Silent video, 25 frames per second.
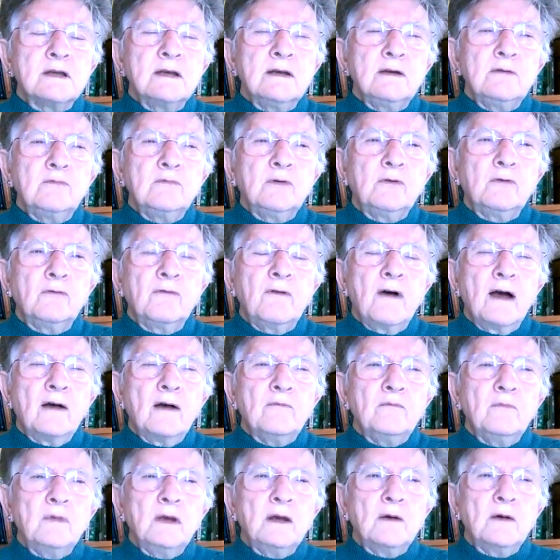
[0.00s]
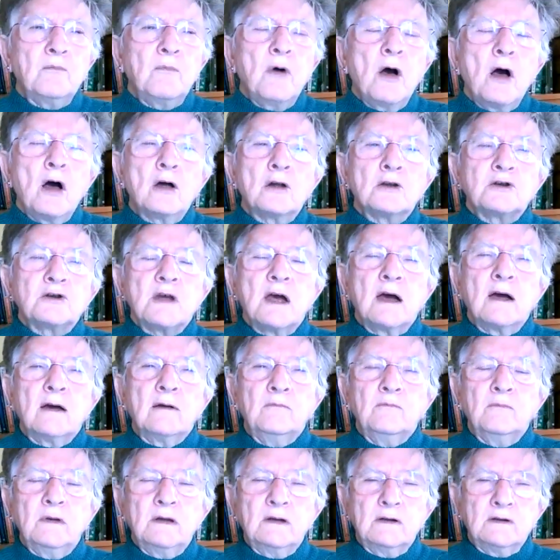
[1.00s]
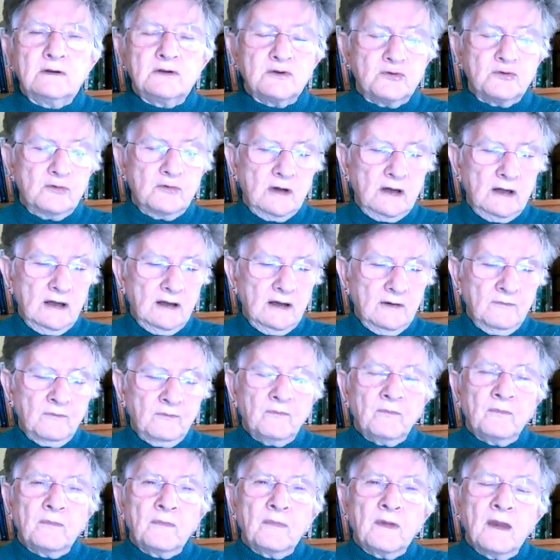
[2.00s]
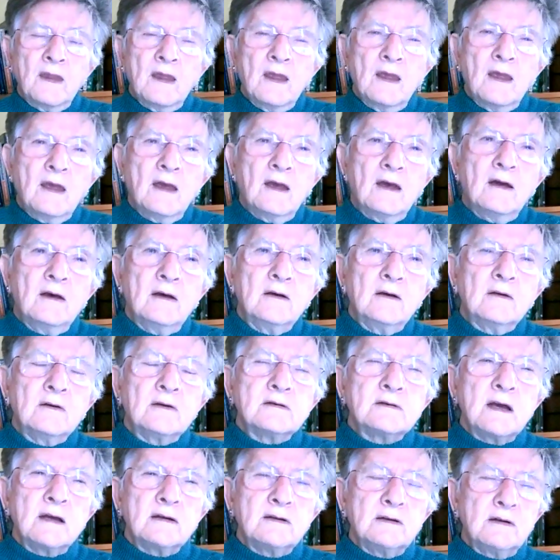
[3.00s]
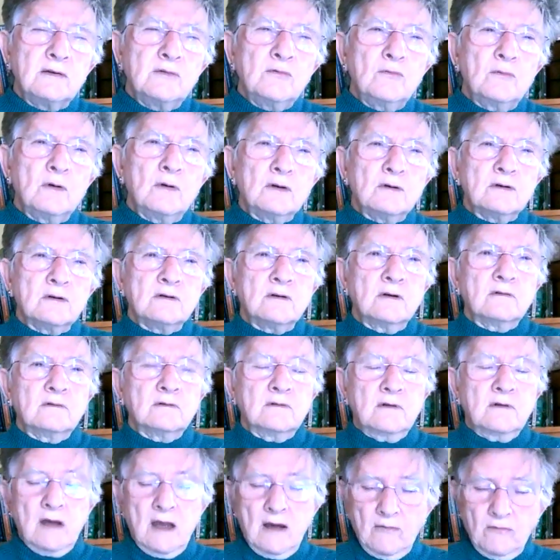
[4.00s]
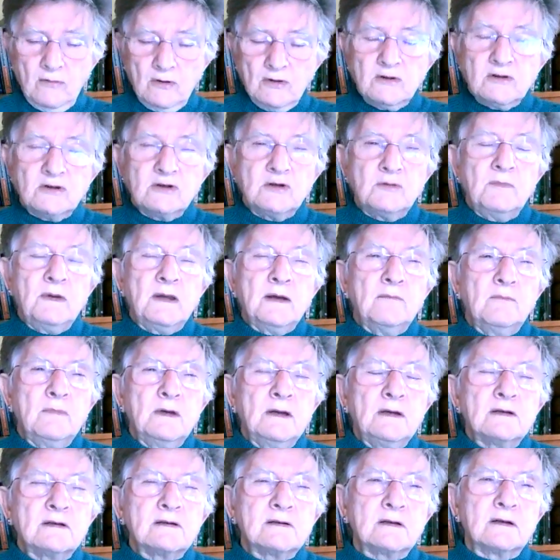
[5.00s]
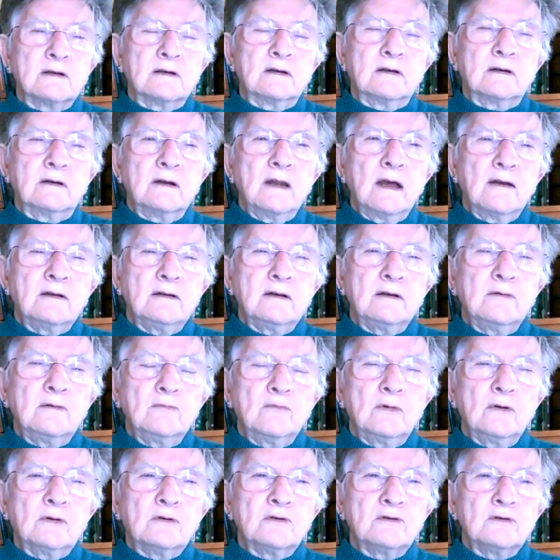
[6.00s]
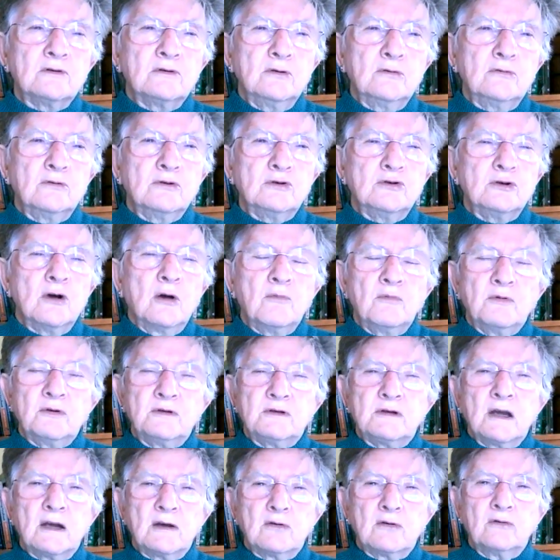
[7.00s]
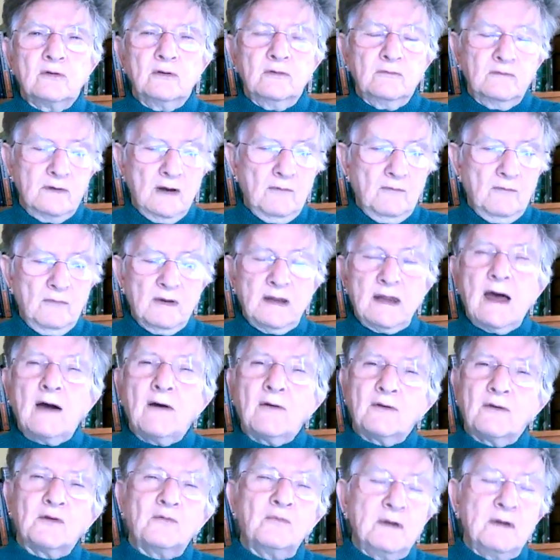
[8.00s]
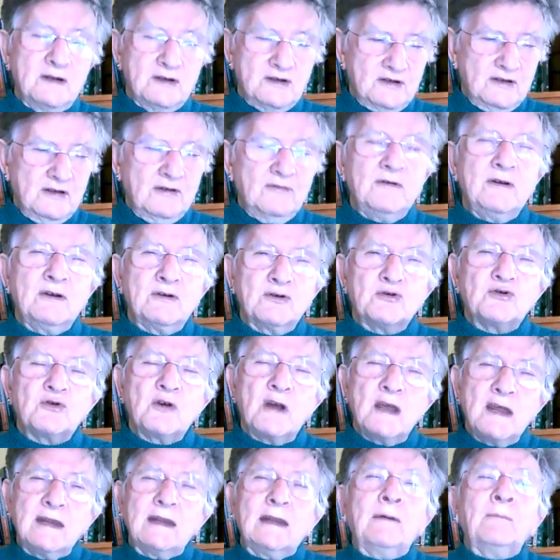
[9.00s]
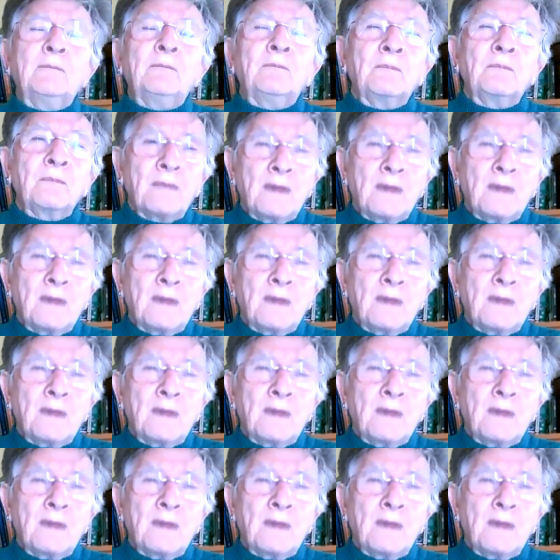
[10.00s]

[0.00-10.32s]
he would find me a part-time ministry, because I wanted to be a minister, and I didn't want to do a job which I could have done without the ministerial training.